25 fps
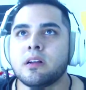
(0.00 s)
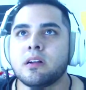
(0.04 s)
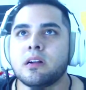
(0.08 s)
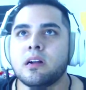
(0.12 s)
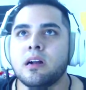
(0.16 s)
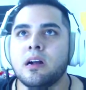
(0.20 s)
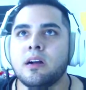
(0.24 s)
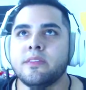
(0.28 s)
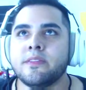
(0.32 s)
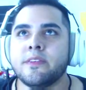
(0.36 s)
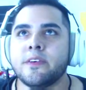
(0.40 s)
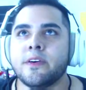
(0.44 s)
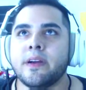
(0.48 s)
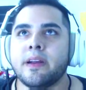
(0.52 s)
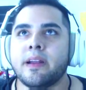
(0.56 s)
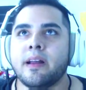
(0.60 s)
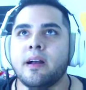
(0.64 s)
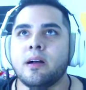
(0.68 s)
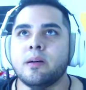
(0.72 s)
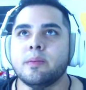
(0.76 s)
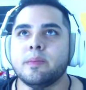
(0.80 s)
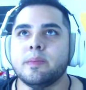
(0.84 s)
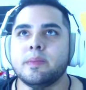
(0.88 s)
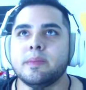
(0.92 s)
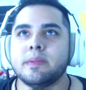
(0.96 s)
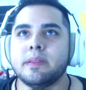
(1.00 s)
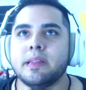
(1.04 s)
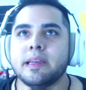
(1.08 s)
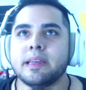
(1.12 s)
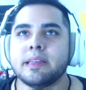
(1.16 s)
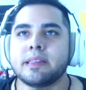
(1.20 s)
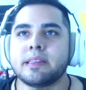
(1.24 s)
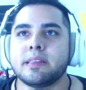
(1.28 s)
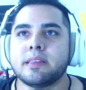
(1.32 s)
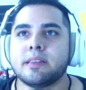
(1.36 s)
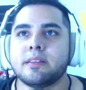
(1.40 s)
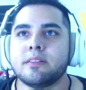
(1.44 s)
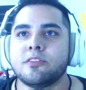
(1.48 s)
cover it up
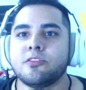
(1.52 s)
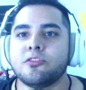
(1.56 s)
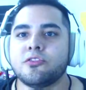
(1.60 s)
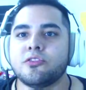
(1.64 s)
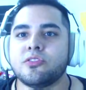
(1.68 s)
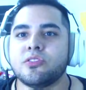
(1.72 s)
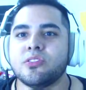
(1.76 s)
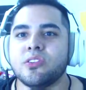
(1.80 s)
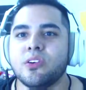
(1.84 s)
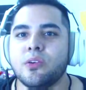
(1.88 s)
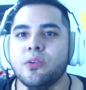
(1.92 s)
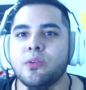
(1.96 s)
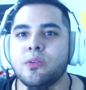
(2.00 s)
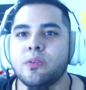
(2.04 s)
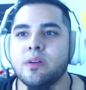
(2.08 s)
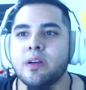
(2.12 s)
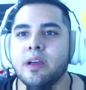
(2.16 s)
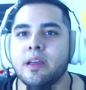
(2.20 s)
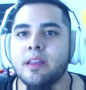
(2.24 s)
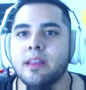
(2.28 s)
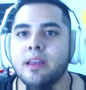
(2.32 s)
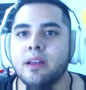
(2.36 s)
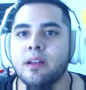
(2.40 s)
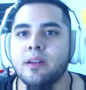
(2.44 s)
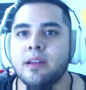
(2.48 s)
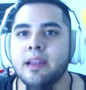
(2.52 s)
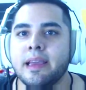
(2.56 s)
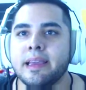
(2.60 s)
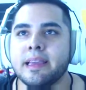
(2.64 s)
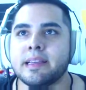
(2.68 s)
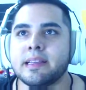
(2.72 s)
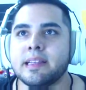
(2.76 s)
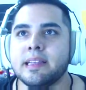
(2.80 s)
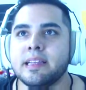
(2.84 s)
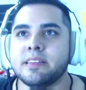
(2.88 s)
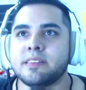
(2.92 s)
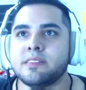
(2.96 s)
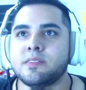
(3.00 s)
like so, and then
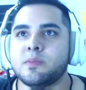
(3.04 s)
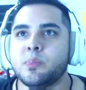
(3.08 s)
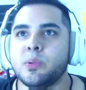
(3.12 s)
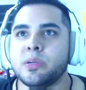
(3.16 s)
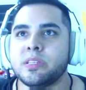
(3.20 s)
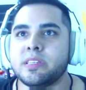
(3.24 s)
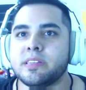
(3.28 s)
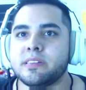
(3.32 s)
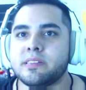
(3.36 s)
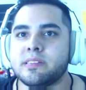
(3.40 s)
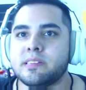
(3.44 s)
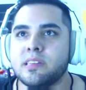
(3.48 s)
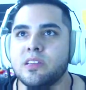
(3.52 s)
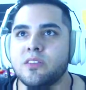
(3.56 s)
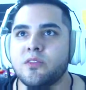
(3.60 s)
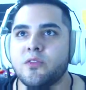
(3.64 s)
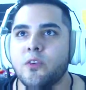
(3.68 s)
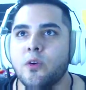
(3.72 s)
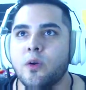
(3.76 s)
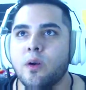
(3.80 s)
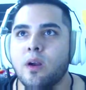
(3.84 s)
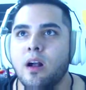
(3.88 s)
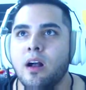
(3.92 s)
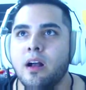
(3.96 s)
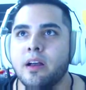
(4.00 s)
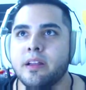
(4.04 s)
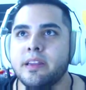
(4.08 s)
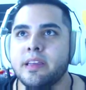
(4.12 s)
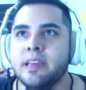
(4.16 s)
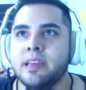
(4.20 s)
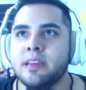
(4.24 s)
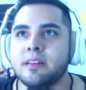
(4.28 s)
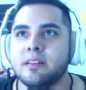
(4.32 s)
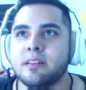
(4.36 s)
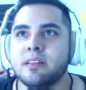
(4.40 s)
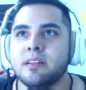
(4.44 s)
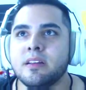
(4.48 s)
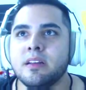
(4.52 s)
like let's put the C4 on
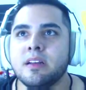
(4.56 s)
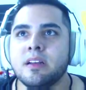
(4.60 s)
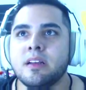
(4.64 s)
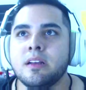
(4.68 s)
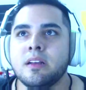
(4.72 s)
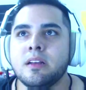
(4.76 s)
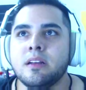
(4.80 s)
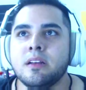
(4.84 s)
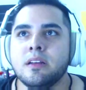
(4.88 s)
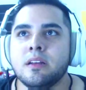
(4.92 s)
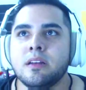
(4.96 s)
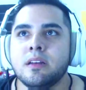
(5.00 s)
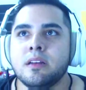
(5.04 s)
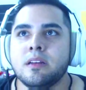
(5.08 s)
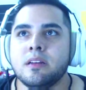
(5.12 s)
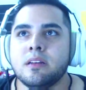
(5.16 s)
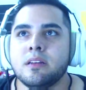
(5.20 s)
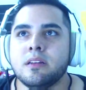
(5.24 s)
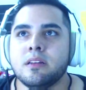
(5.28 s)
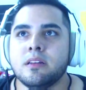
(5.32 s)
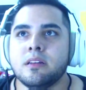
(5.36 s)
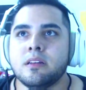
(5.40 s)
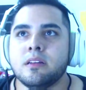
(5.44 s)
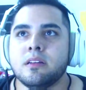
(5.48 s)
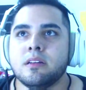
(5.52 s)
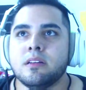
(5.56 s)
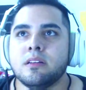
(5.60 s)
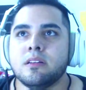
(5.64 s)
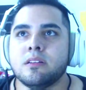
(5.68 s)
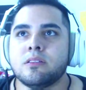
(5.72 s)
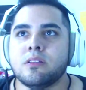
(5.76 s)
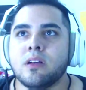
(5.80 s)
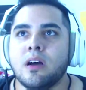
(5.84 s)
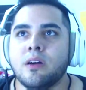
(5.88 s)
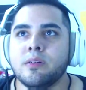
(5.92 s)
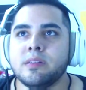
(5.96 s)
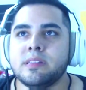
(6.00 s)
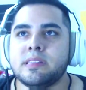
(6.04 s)
it.
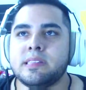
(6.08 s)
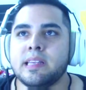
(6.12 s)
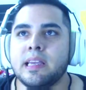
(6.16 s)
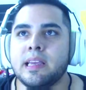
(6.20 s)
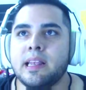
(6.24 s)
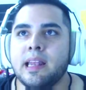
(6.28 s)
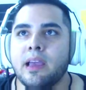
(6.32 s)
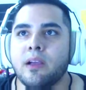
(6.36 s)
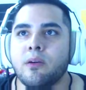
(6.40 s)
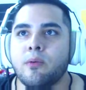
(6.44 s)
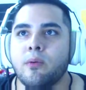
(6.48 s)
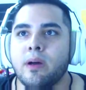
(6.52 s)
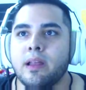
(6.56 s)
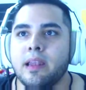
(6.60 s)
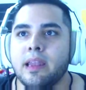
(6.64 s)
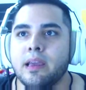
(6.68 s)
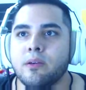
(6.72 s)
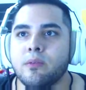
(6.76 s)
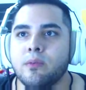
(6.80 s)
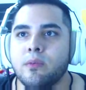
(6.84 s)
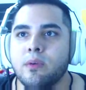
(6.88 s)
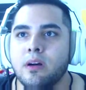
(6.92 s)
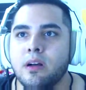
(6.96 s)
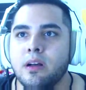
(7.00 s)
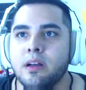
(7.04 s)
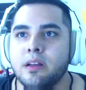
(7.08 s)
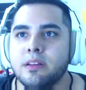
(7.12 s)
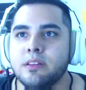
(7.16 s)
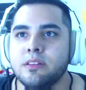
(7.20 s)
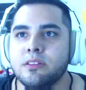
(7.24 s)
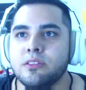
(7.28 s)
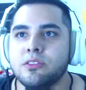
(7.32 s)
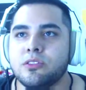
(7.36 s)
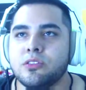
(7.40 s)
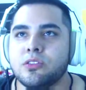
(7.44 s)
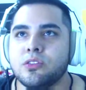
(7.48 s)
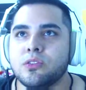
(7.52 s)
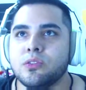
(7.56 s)
So I would say like what, like
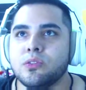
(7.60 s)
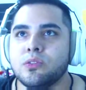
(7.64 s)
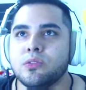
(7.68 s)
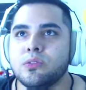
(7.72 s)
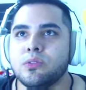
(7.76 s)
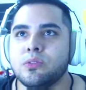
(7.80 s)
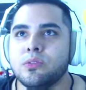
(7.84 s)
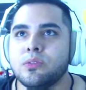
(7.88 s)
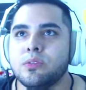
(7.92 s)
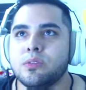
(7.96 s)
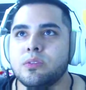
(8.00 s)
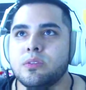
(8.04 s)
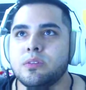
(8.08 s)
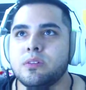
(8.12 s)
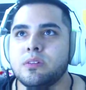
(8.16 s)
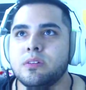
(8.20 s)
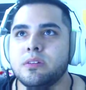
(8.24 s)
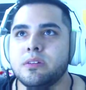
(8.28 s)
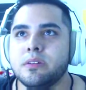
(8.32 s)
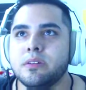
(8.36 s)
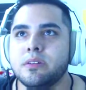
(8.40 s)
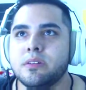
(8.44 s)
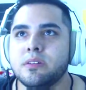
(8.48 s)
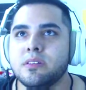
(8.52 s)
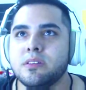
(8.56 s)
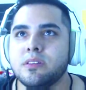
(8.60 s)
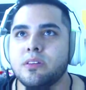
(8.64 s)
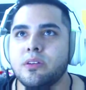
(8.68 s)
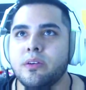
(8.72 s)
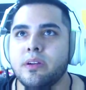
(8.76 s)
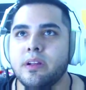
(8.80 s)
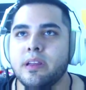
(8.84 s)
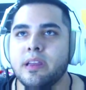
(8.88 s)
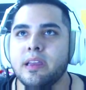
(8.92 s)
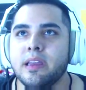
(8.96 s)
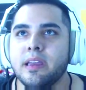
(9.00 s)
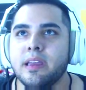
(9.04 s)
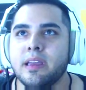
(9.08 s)
1, 2,
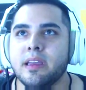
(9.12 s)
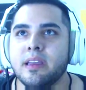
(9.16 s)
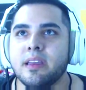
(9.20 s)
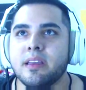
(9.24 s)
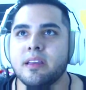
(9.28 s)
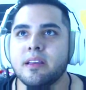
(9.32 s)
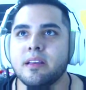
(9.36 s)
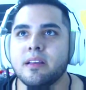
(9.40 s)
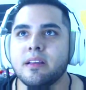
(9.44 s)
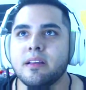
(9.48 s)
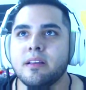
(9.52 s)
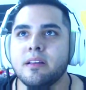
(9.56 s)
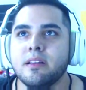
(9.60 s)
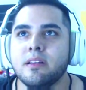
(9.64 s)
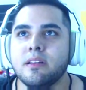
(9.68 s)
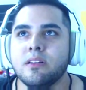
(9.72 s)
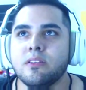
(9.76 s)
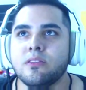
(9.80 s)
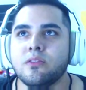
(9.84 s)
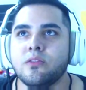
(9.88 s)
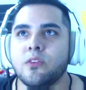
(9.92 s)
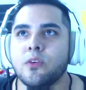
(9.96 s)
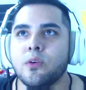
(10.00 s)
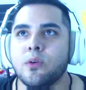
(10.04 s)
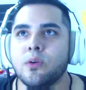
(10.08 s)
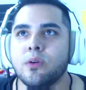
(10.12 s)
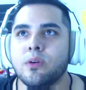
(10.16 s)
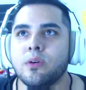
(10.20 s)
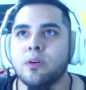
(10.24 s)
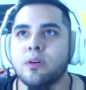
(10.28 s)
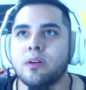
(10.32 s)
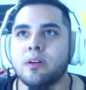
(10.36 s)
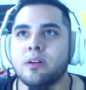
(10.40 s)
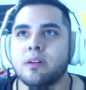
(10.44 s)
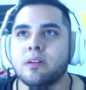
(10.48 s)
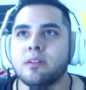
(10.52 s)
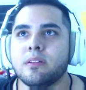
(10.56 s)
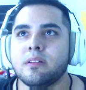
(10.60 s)
3,
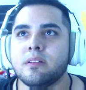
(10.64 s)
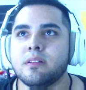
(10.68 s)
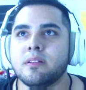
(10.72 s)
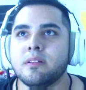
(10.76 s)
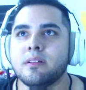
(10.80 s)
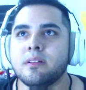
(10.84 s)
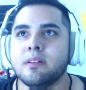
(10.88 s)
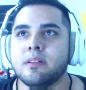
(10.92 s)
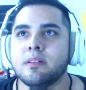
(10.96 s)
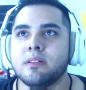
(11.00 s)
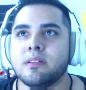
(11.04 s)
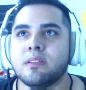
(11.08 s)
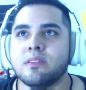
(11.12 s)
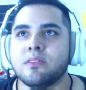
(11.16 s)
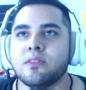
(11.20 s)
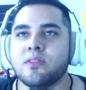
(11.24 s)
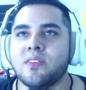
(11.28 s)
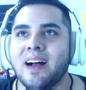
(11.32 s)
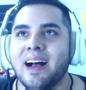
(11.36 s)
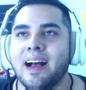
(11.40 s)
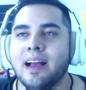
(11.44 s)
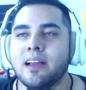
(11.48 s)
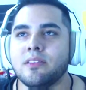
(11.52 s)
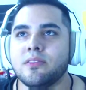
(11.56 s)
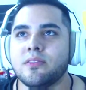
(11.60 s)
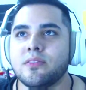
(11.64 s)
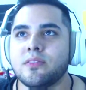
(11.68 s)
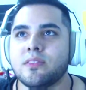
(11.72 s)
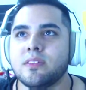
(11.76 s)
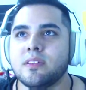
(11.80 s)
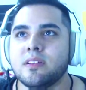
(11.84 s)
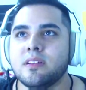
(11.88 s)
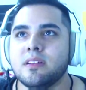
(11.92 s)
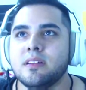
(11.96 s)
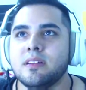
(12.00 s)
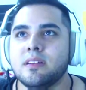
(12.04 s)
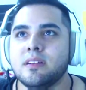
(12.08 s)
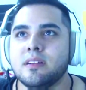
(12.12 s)
4, 5,
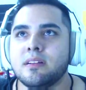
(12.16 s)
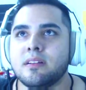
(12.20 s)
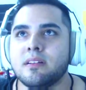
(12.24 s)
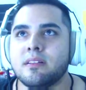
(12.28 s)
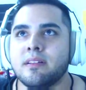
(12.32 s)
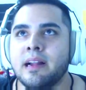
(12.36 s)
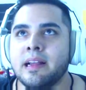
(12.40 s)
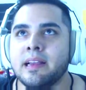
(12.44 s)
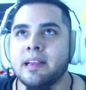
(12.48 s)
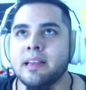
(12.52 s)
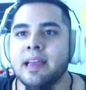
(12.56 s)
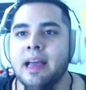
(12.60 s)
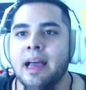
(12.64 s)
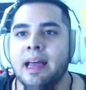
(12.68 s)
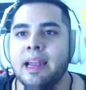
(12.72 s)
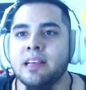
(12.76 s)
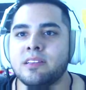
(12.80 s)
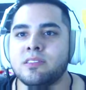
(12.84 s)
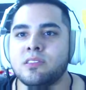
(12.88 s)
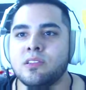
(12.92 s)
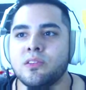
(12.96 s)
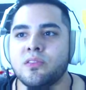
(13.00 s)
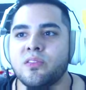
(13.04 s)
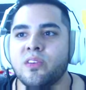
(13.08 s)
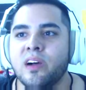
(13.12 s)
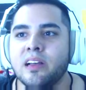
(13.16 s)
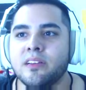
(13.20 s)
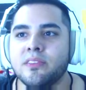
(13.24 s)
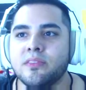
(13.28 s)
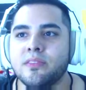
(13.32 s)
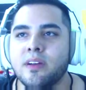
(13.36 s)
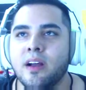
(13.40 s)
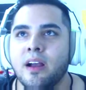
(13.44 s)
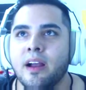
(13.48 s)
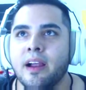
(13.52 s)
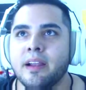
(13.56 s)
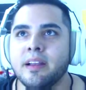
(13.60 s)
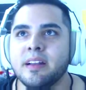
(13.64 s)
right? Yeah, let's do 5.
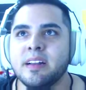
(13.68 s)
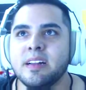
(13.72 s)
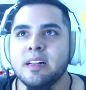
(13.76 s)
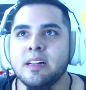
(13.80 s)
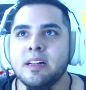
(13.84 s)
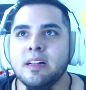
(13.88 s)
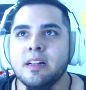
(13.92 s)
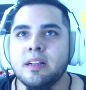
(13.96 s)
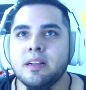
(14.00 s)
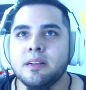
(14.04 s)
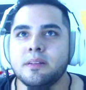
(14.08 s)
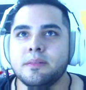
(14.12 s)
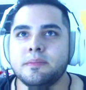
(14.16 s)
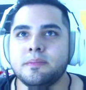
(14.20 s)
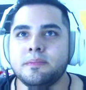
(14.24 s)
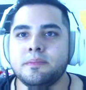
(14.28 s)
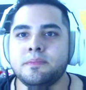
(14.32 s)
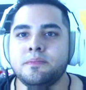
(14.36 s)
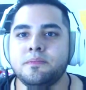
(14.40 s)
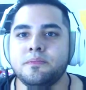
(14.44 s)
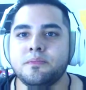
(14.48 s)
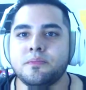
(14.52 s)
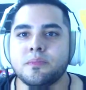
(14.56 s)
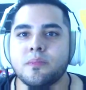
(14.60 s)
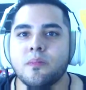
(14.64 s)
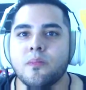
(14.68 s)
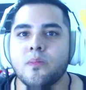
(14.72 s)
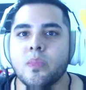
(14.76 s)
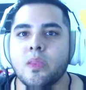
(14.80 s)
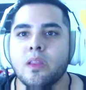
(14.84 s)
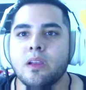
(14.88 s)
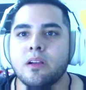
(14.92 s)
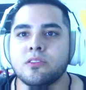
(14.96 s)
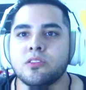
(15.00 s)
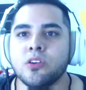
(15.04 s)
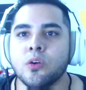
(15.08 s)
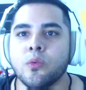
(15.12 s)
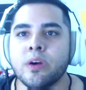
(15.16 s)
All right.
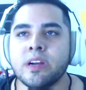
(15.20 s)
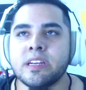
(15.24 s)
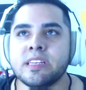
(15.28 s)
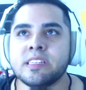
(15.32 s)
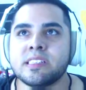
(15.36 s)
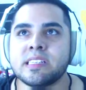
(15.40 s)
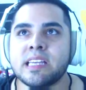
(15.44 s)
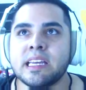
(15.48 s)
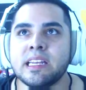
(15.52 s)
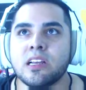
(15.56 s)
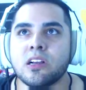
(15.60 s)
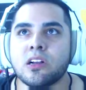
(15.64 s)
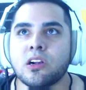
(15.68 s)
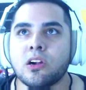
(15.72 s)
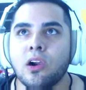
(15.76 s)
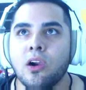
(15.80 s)
So we're just gonna